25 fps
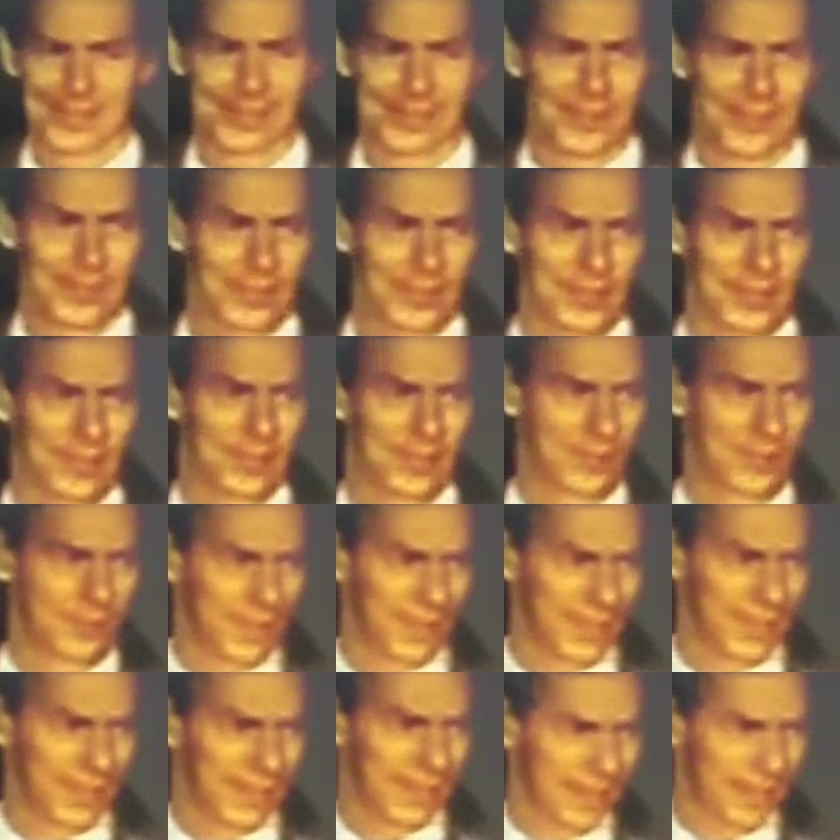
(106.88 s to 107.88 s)
thing on the
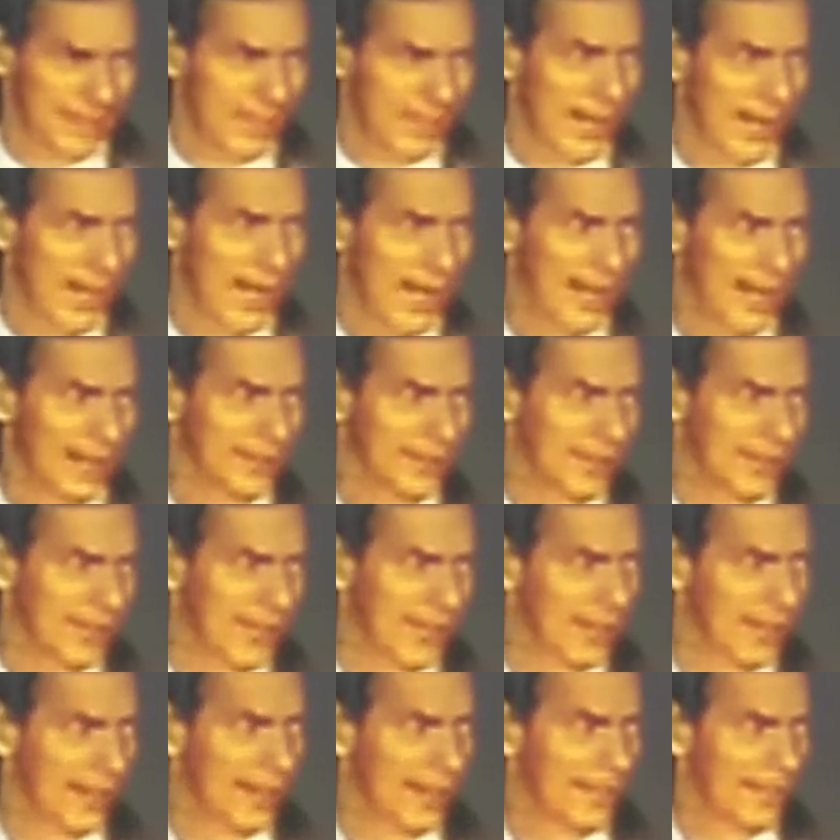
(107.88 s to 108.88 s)
NutraSweet and the pilots,
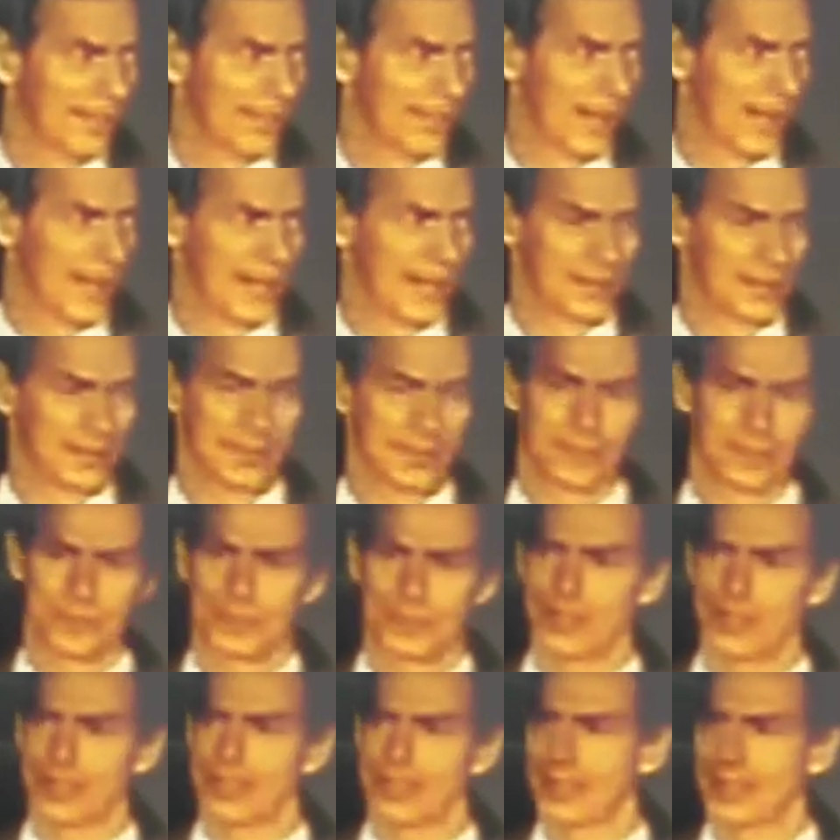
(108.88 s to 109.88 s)
airline pilots that
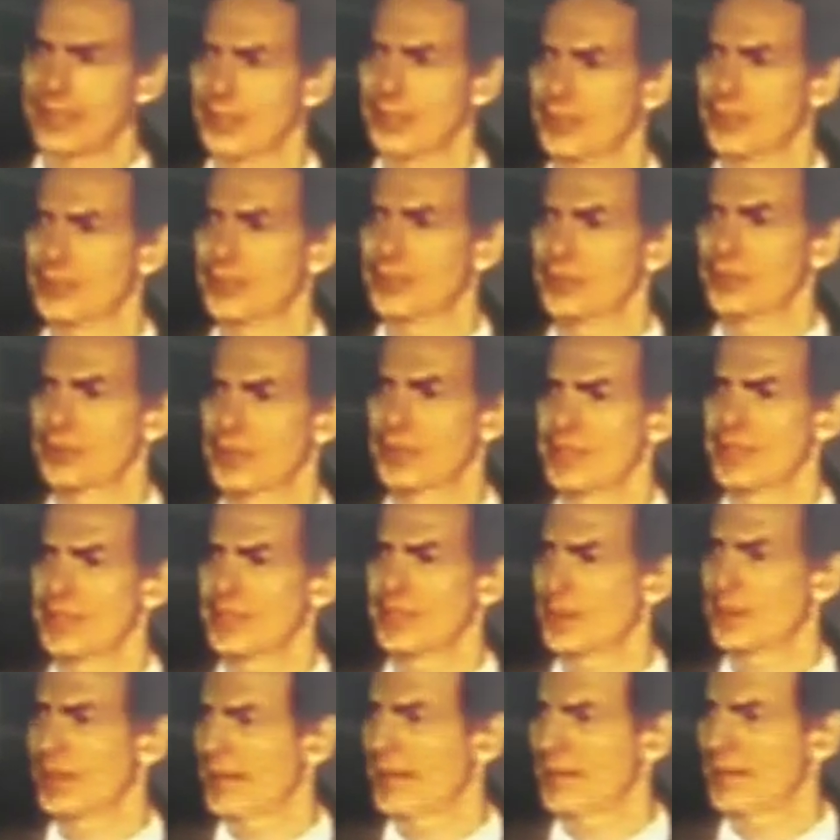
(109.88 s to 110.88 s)
were drinking
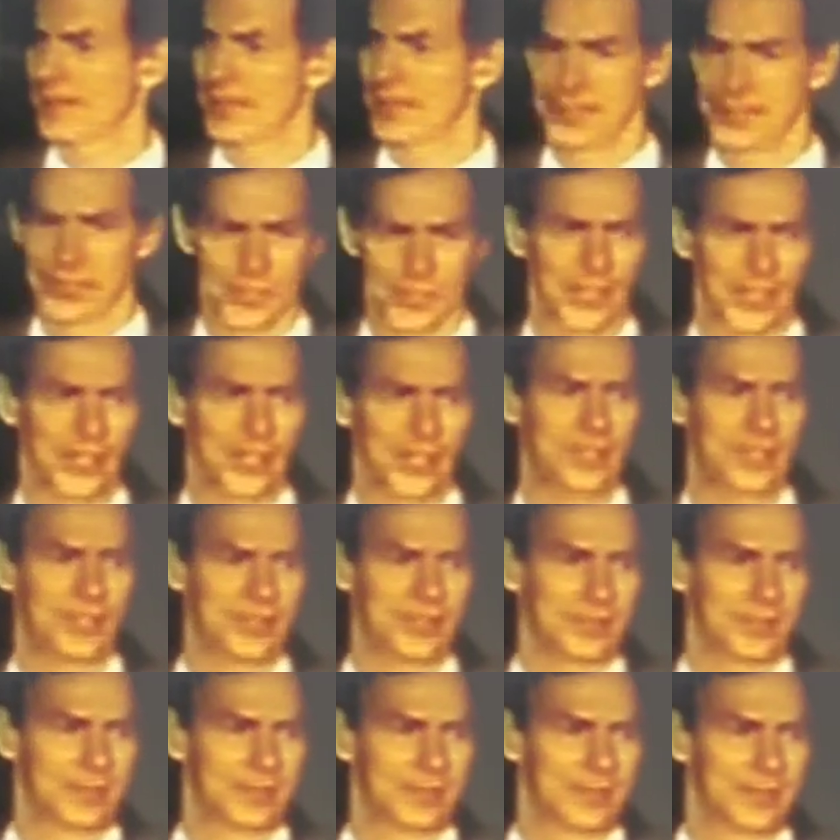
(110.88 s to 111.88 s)
NutraSweet that were having
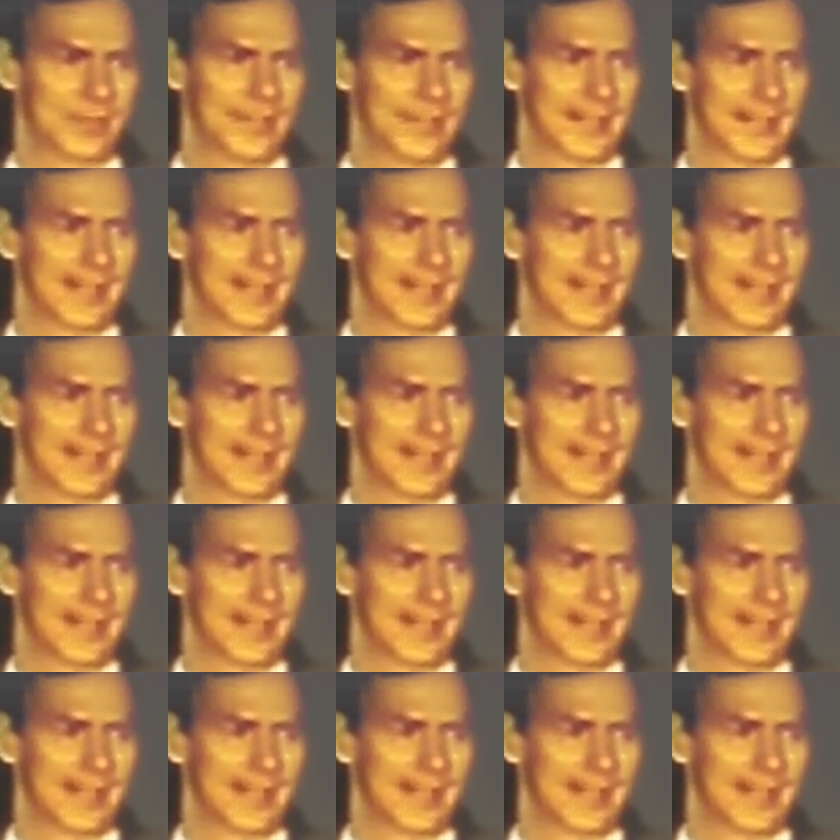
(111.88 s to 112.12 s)
seizures.